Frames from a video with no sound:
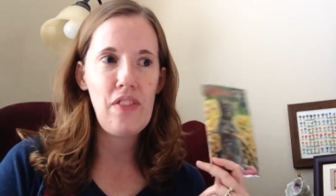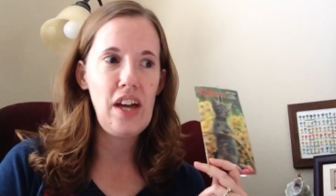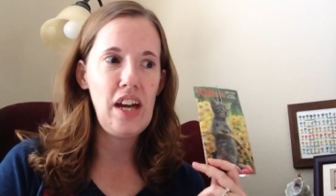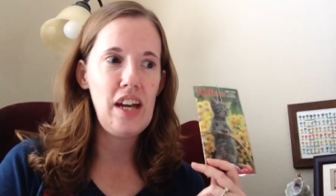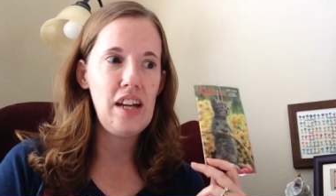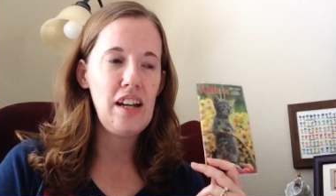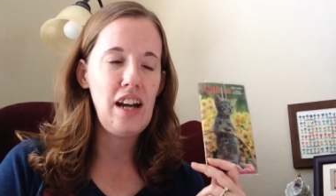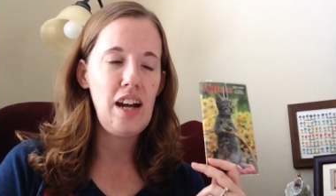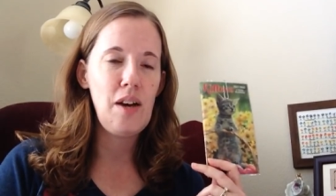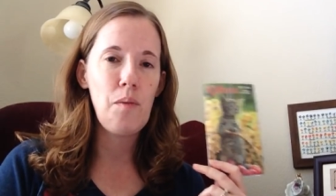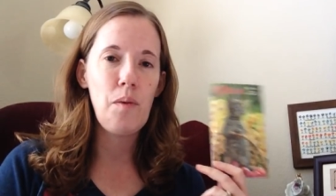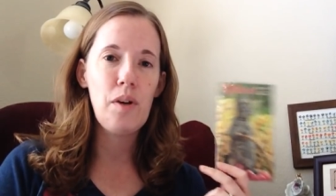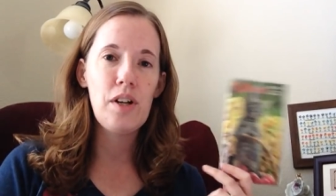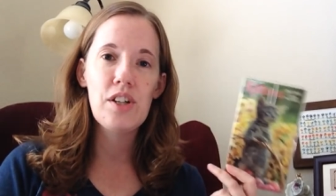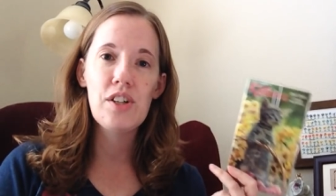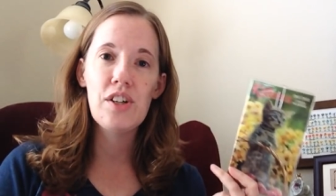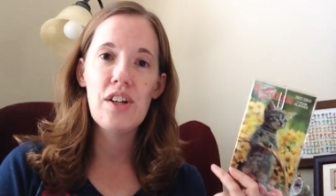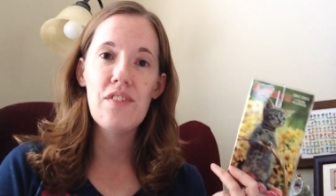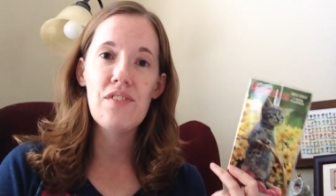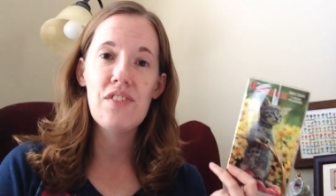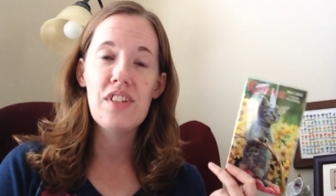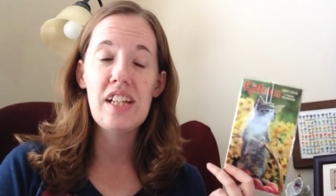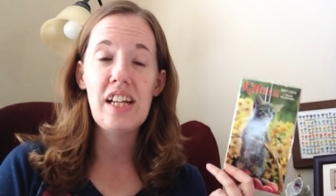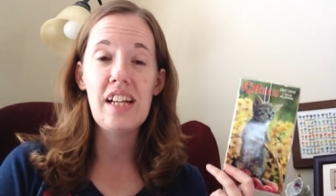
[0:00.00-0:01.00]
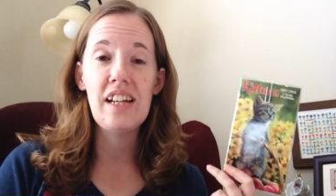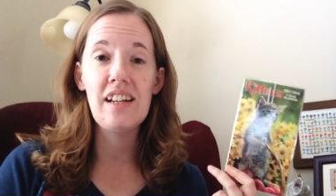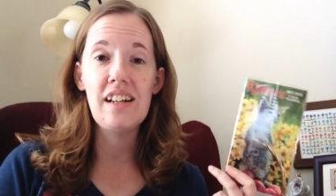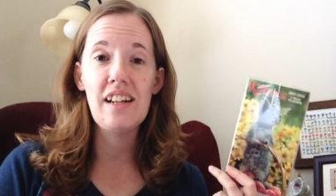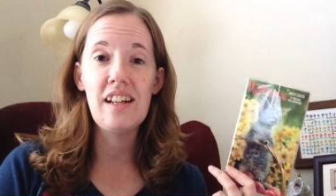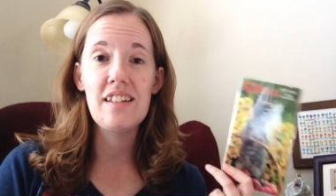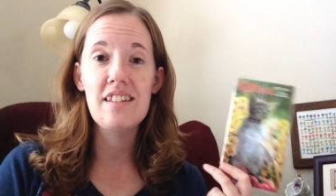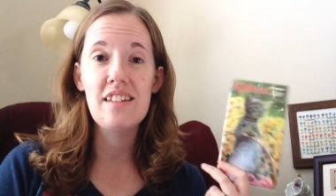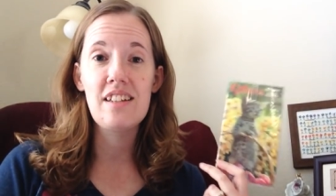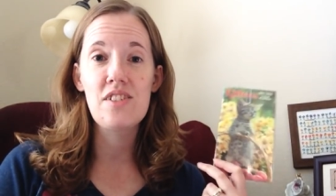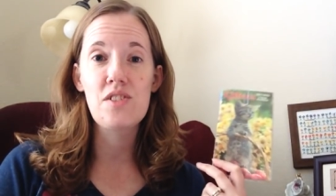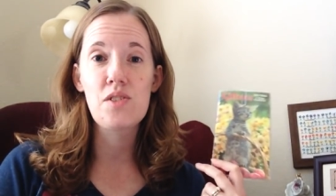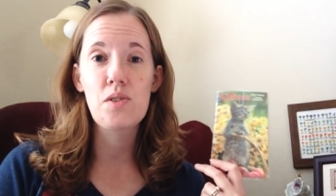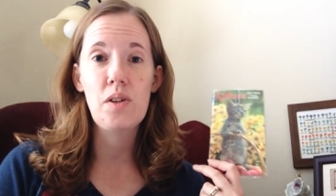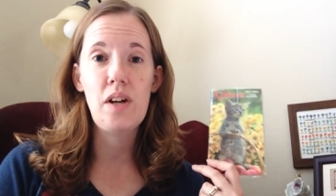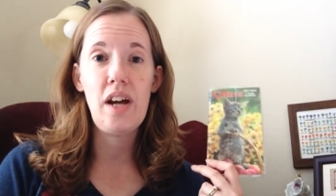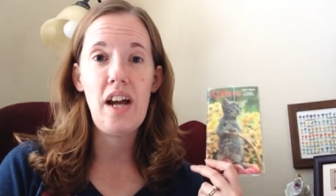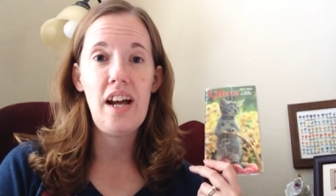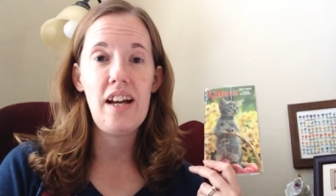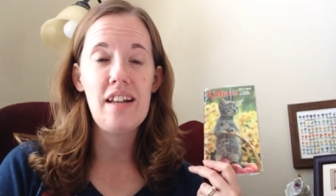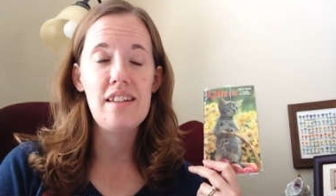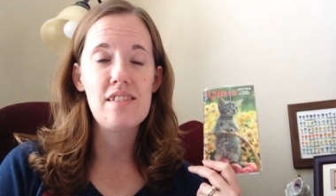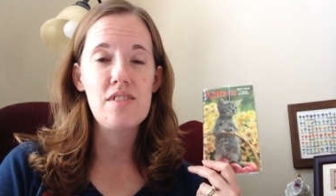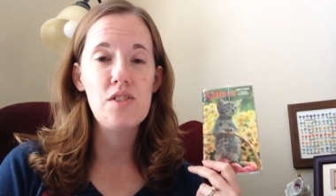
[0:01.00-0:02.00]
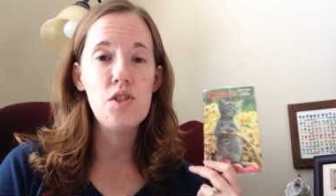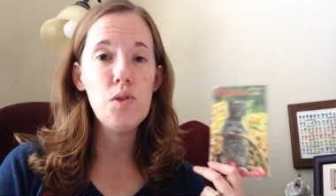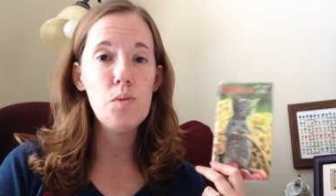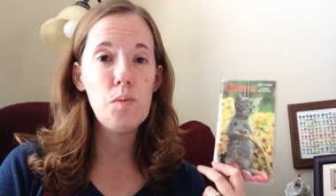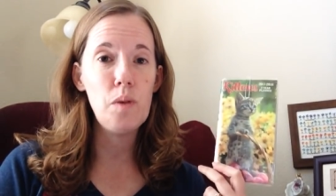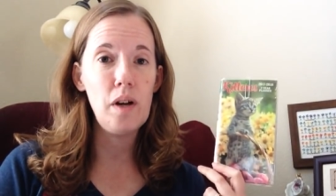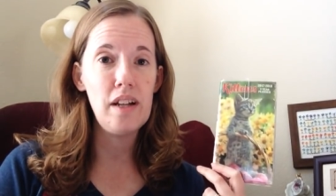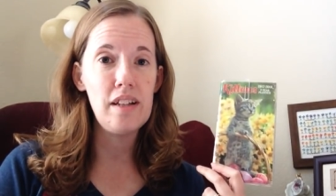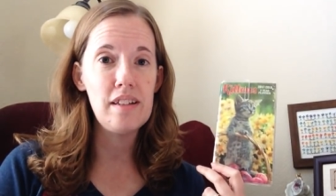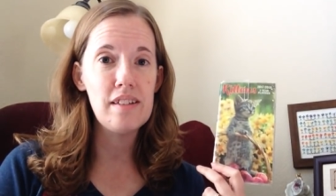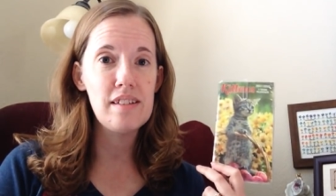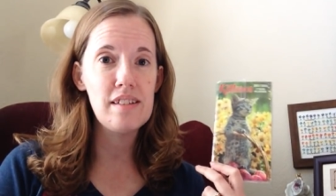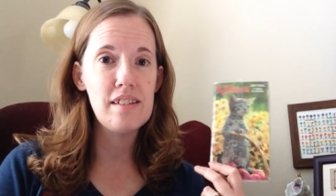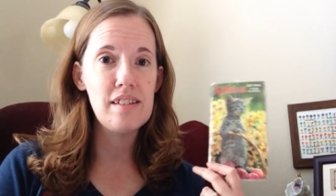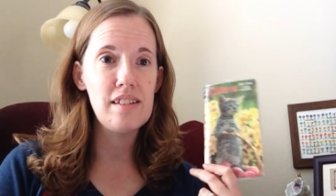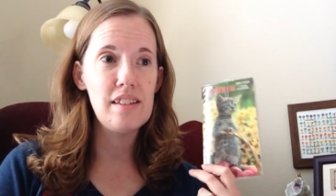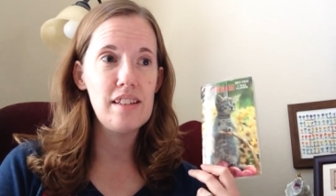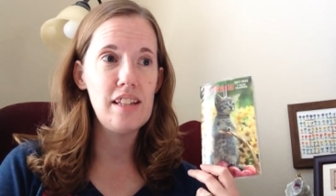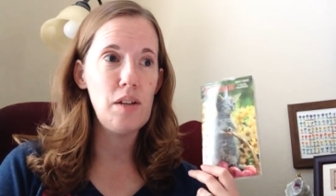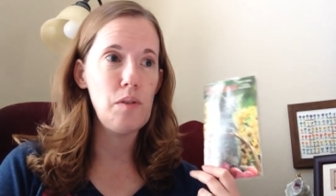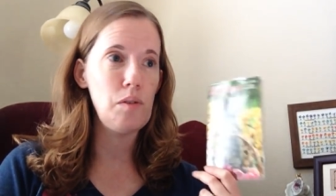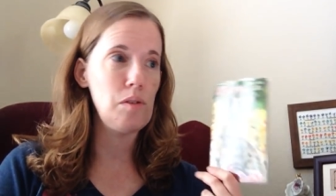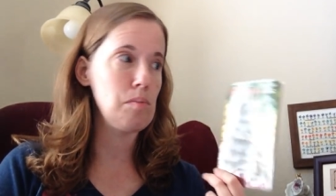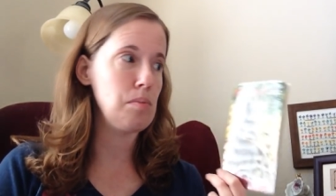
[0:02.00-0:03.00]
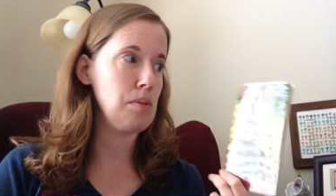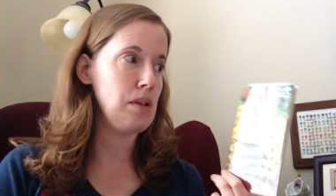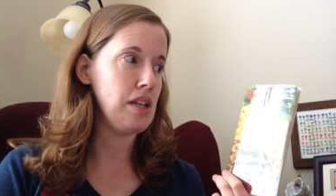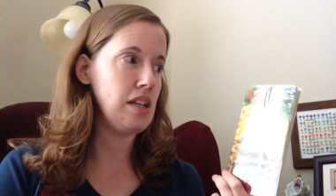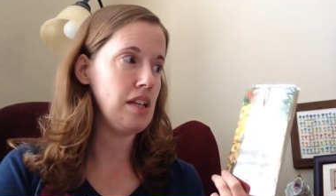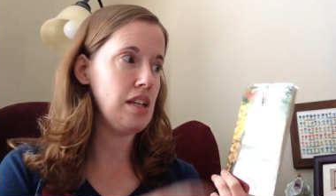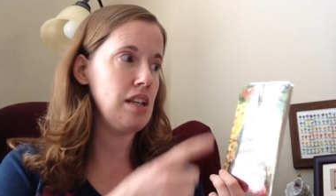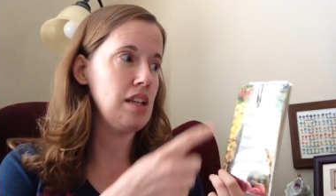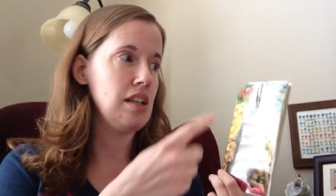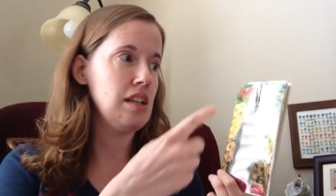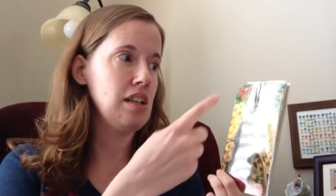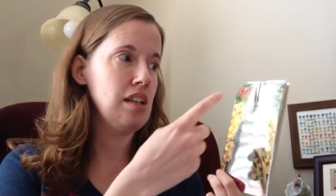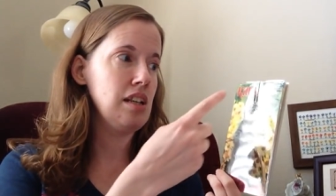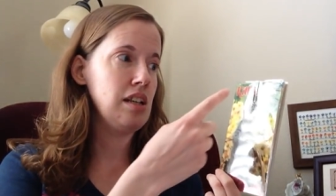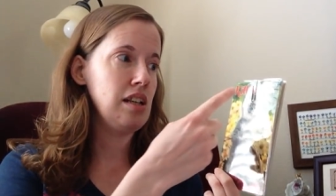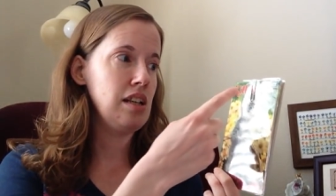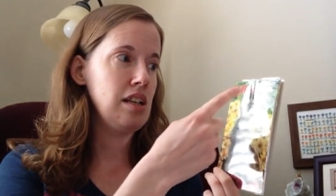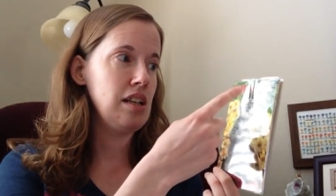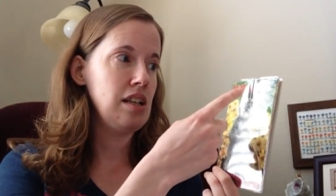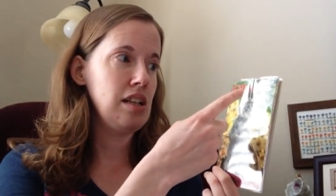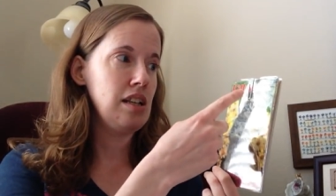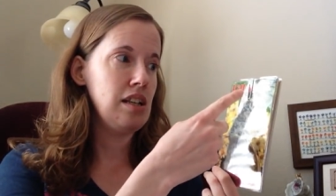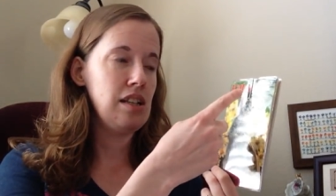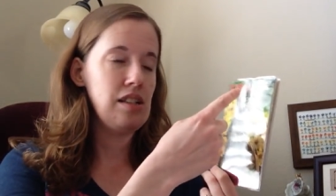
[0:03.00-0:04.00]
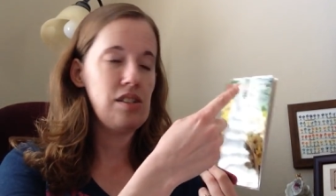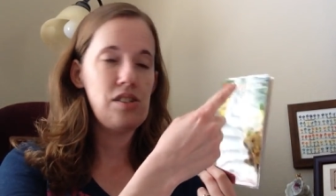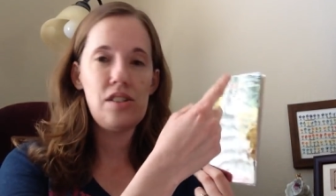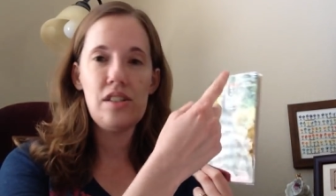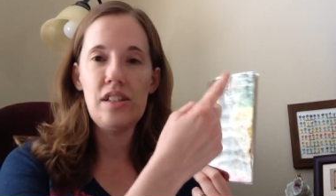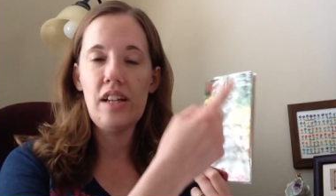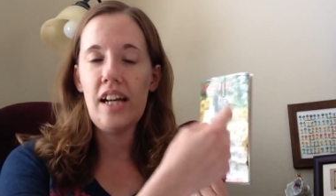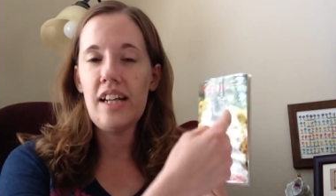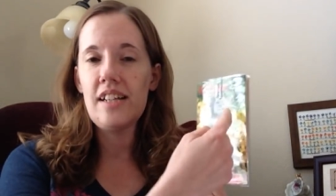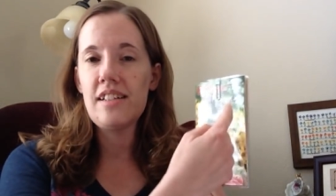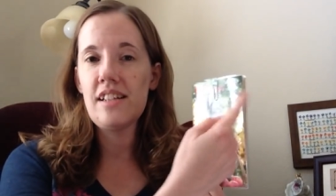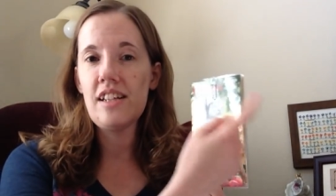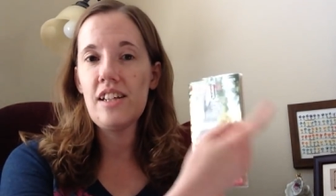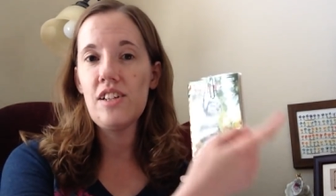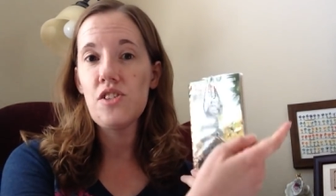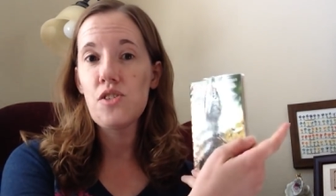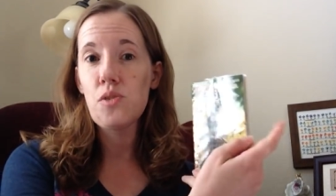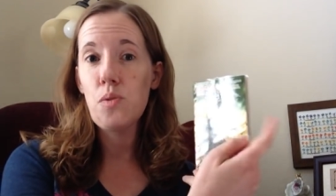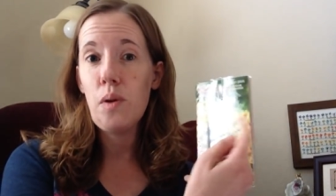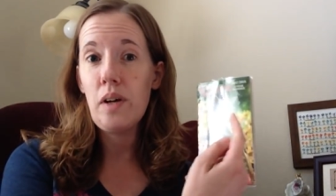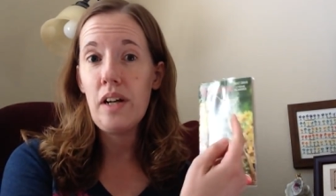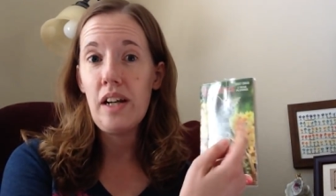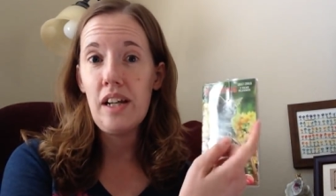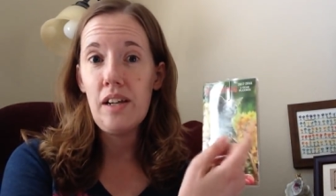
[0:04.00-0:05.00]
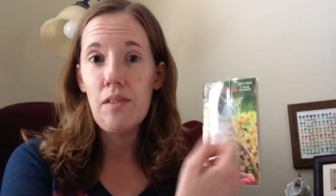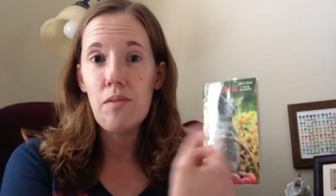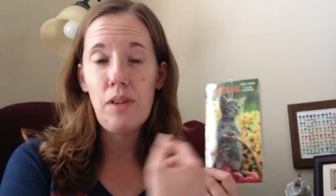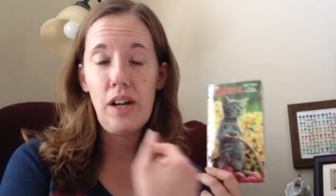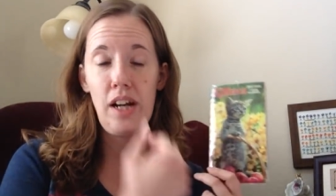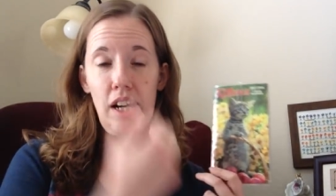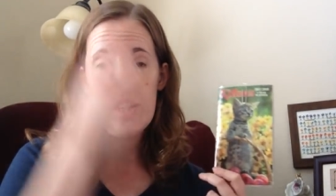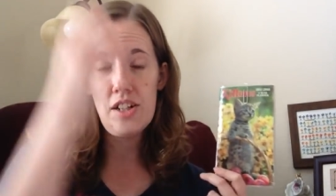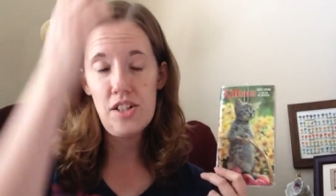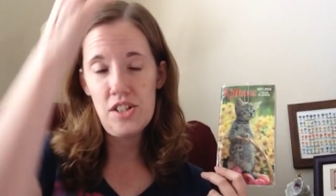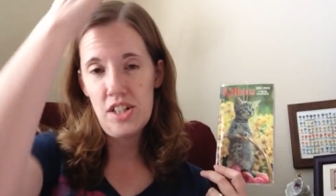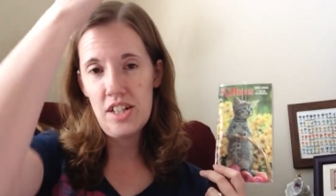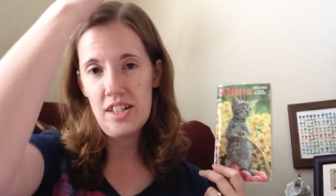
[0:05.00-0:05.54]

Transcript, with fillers: that I wonder if the 99 cent store has new ones that would be 1920 range.